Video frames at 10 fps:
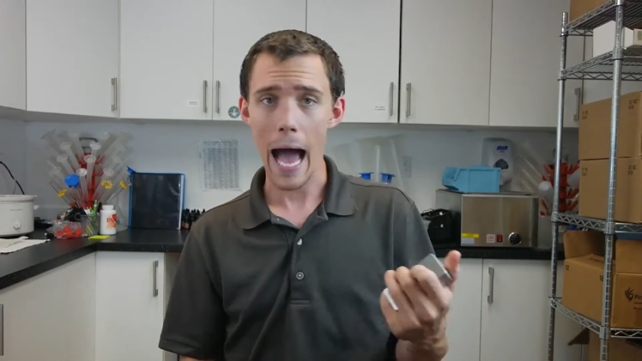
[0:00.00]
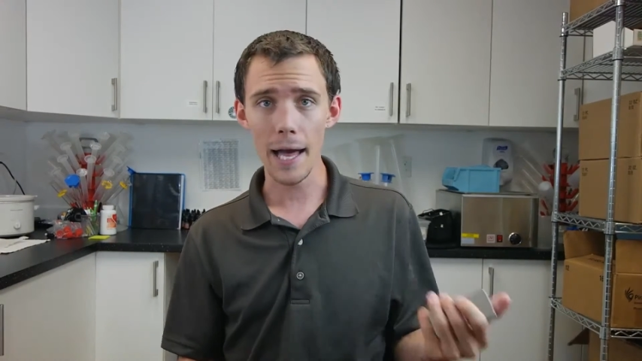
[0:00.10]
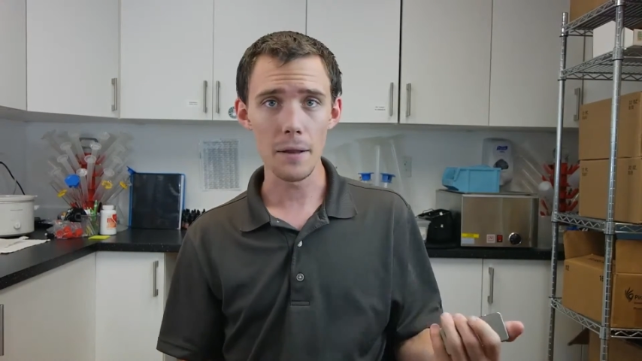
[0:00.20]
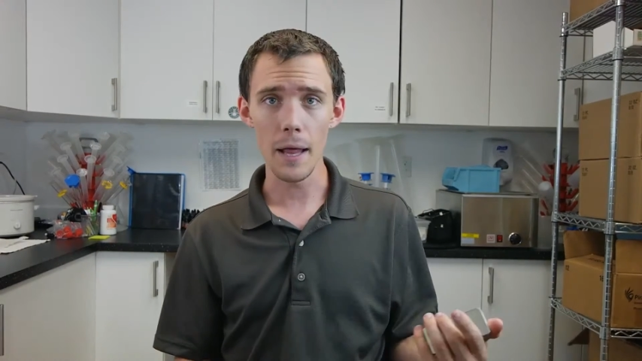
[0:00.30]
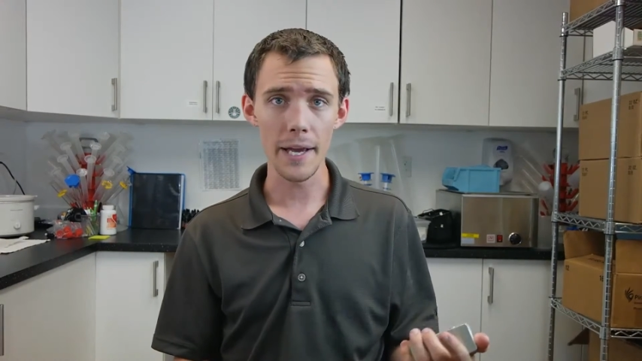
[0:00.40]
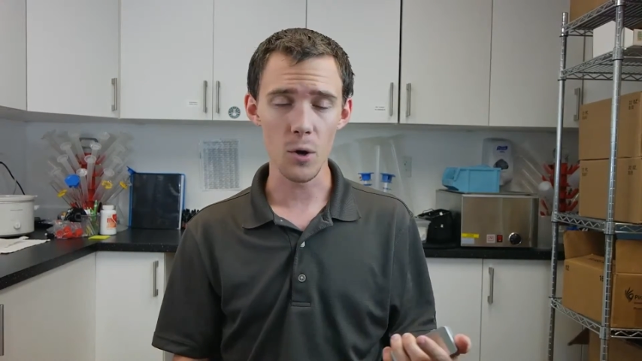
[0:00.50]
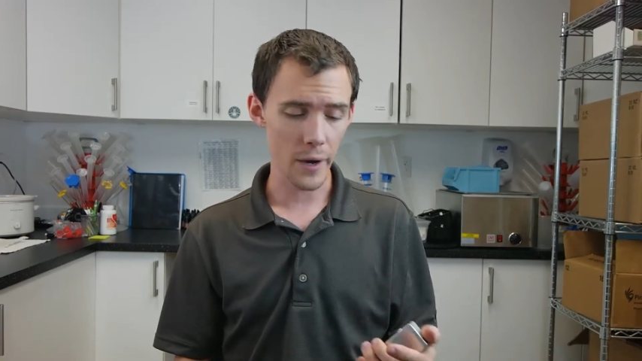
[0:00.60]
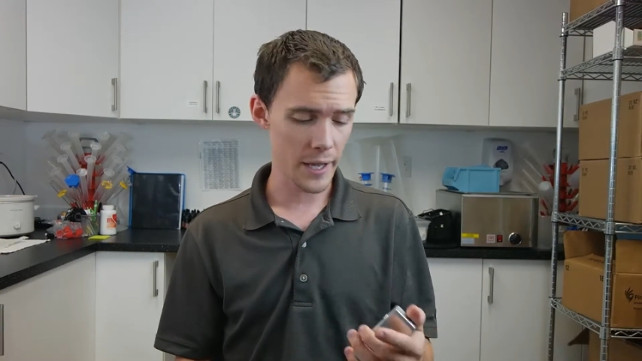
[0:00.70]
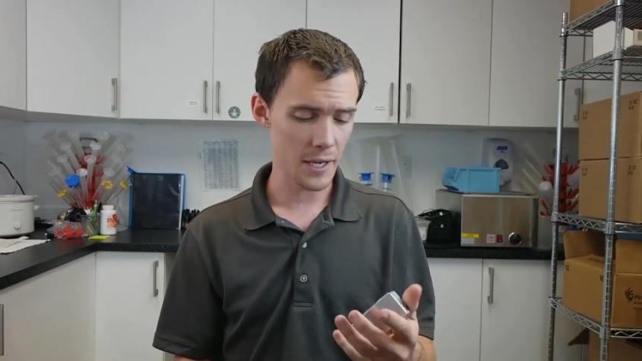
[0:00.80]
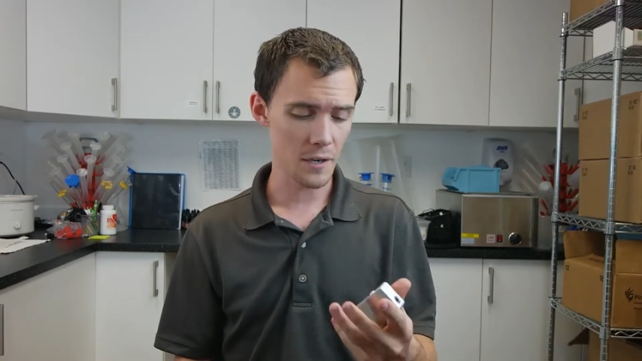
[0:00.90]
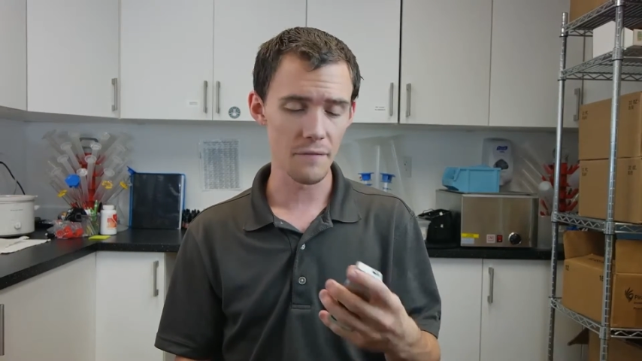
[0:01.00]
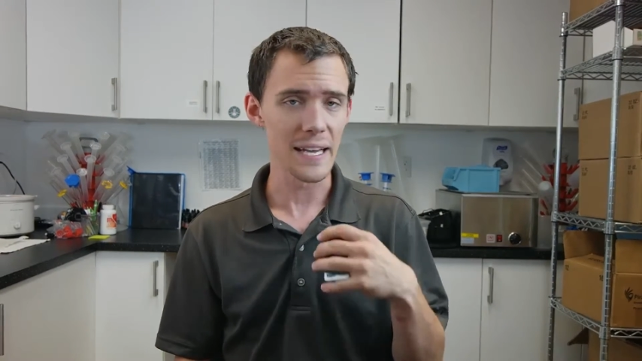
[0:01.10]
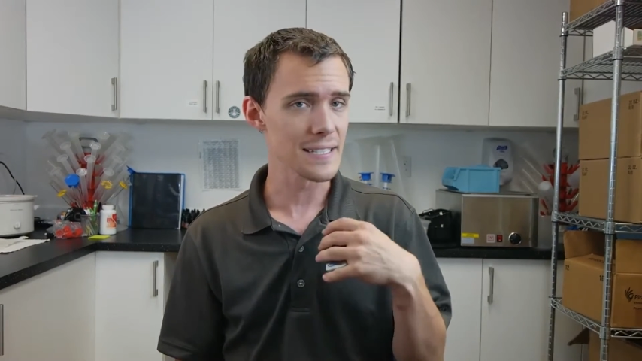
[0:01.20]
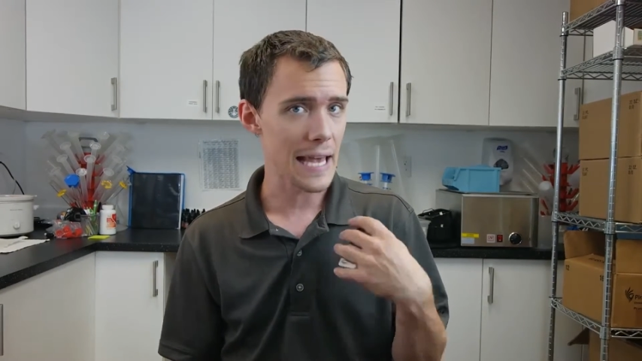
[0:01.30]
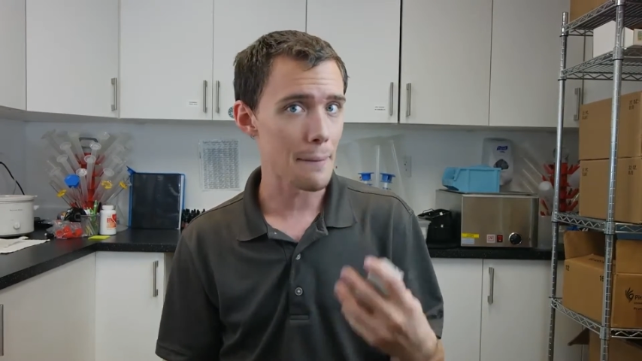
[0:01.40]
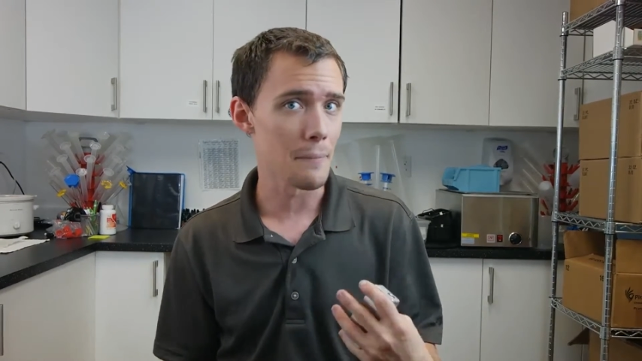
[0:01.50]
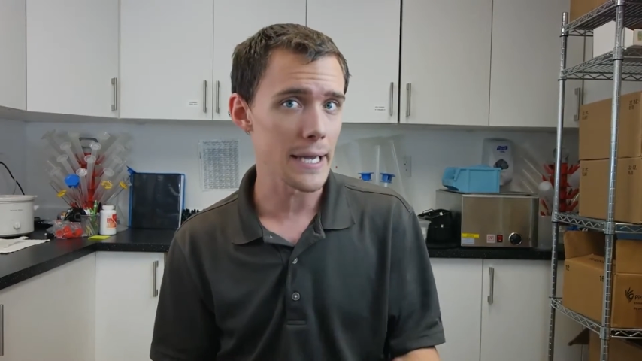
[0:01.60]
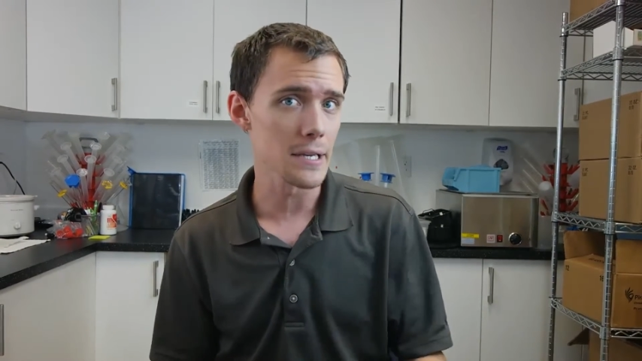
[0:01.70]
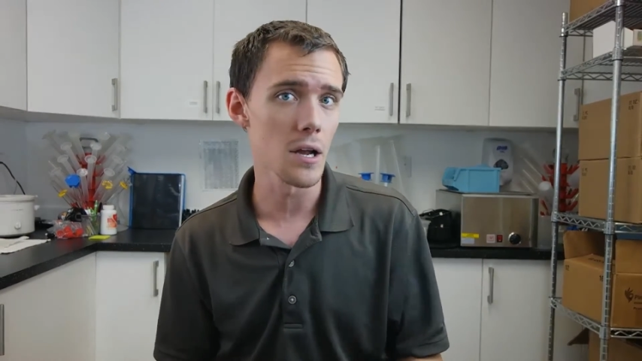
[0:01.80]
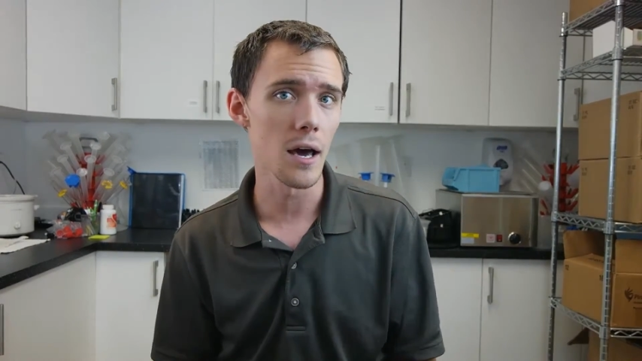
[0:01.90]
I like a weighty device that
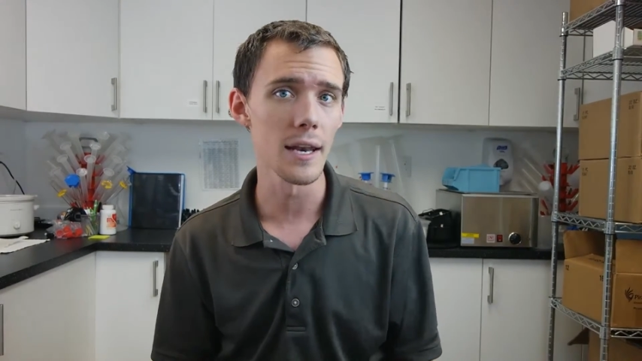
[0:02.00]
might not